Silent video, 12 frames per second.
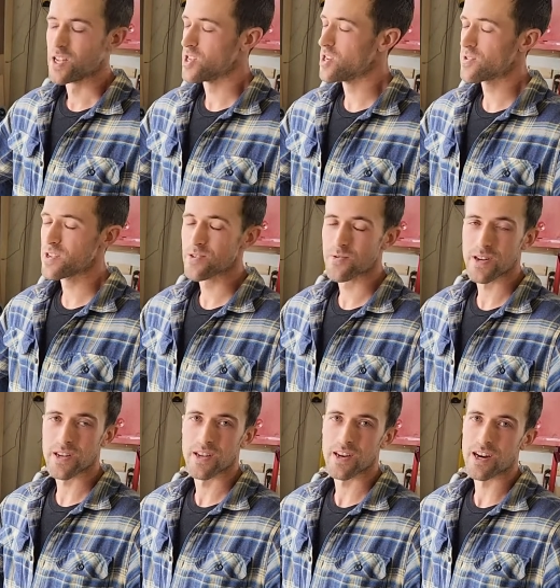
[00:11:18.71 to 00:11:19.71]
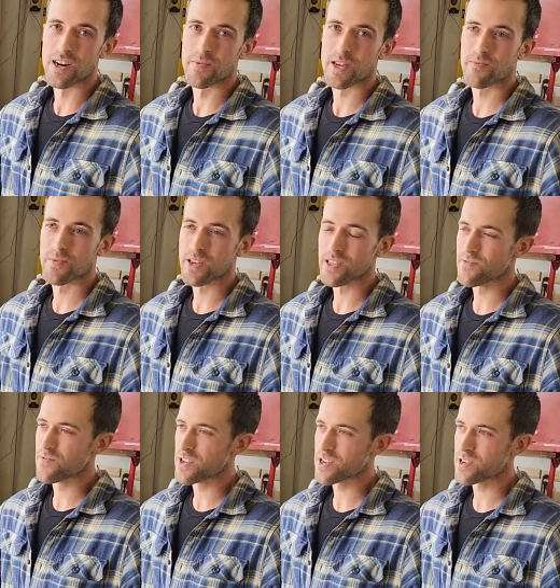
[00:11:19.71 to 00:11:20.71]
No, either way. It can be in the
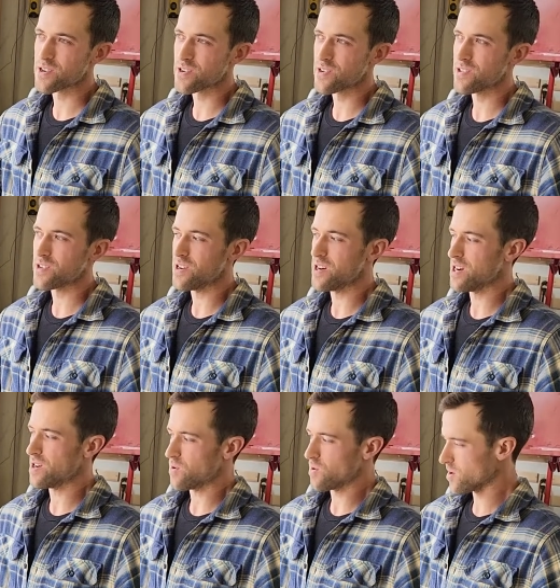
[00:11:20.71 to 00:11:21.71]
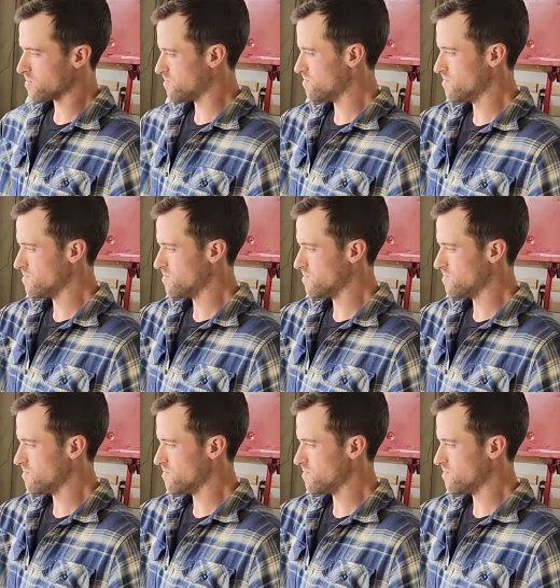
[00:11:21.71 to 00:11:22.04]
vehicle or